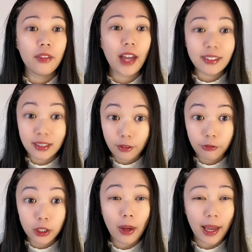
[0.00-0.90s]
That's
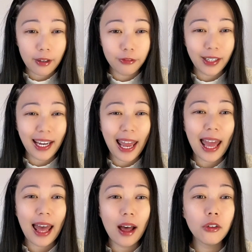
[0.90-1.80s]
if you have a
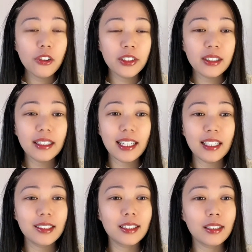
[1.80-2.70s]

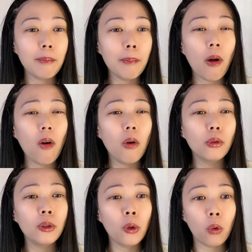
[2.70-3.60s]
healthily simple,
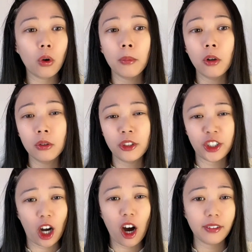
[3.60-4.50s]
normal
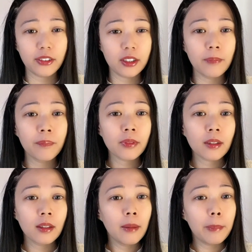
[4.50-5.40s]
chart.
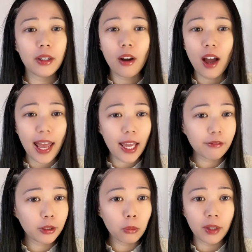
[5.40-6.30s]
But not
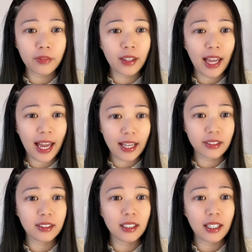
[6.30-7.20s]
everyone
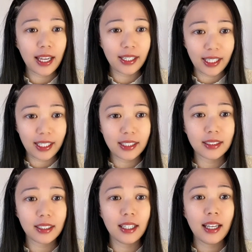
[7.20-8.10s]
has an
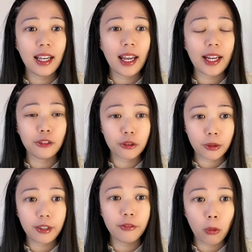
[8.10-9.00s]
easy and
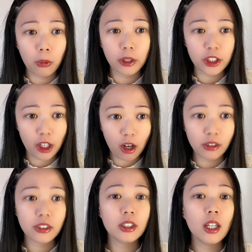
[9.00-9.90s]
straightforward
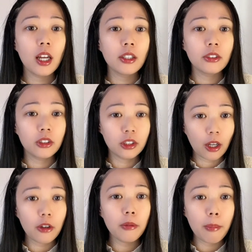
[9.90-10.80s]
chart.
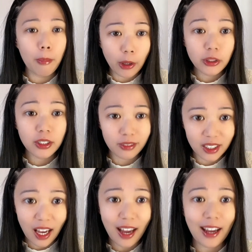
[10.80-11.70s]
So most of
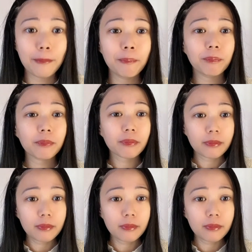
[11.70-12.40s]
the time,